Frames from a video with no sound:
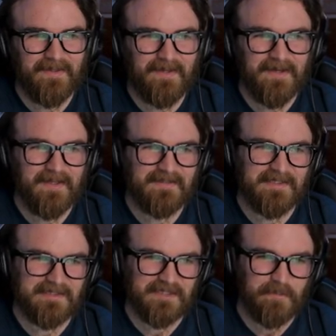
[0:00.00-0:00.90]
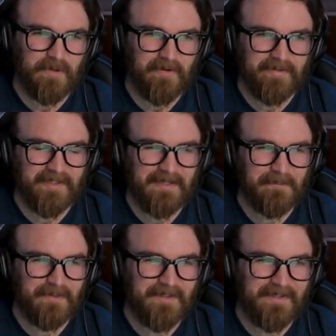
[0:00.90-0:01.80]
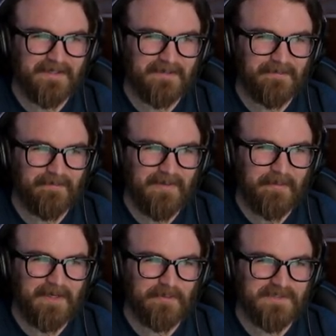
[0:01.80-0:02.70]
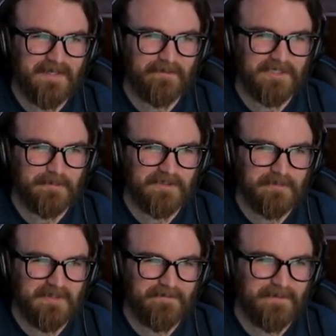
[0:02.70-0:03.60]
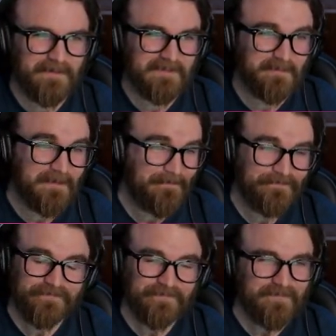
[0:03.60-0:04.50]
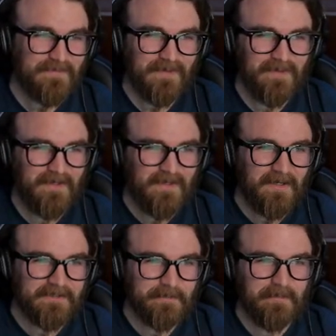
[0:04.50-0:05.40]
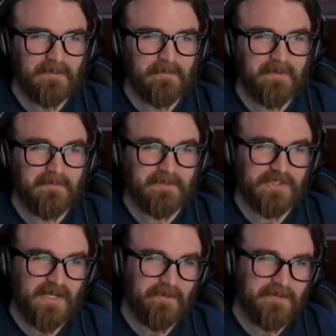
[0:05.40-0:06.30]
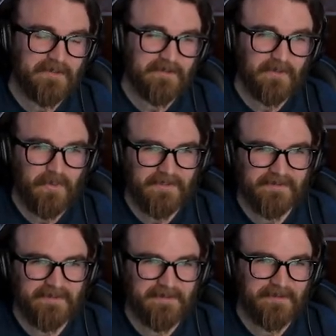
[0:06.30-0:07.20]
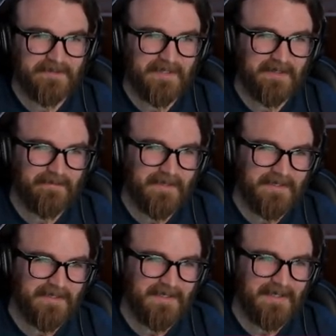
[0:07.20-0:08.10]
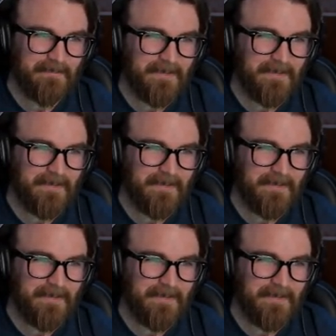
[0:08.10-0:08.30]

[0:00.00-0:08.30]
I guess that's just part of the gameplay, and maybe that was never supposed to be the focus, but also, people complain of the shallowness of the quest system, there's not enough end game.